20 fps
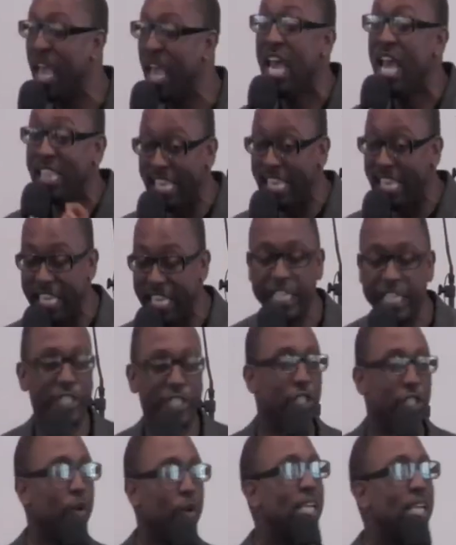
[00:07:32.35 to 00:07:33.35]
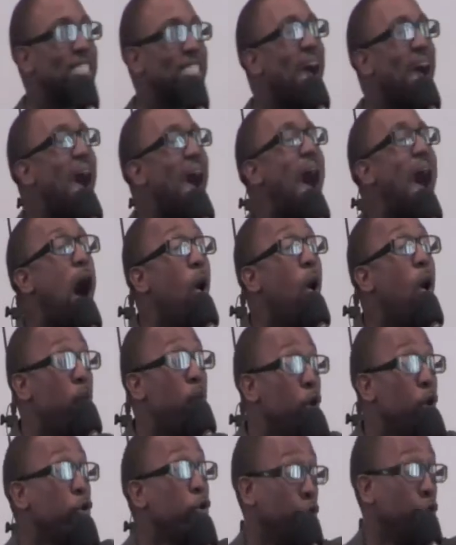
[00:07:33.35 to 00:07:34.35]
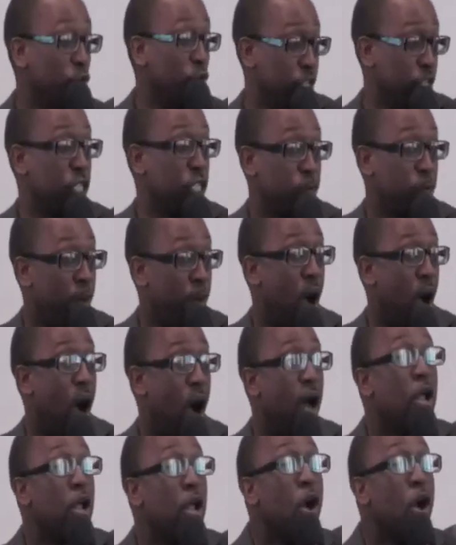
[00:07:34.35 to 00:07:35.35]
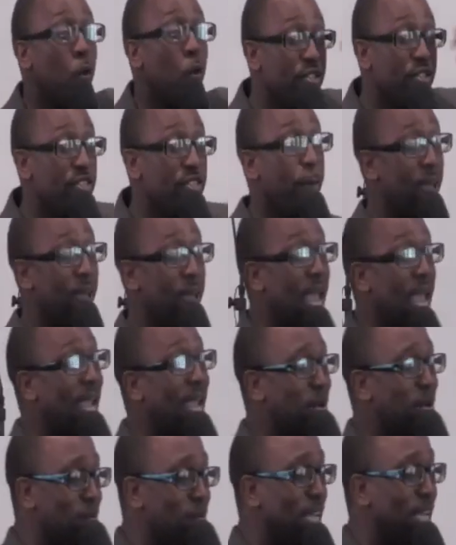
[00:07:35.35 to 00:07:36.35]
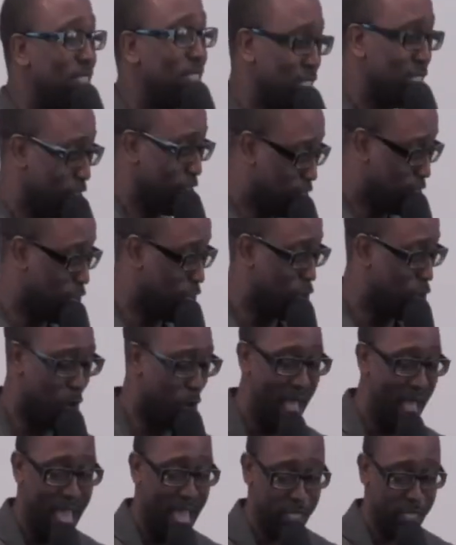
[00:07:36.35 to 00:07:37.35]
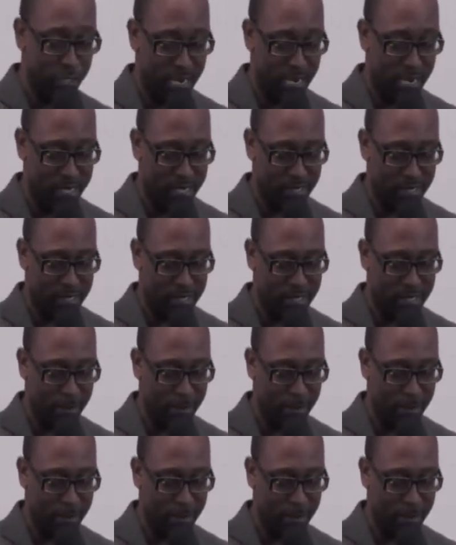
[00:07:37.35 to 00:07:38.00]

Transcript: The issue is how will you respond when the pain makes it to your address?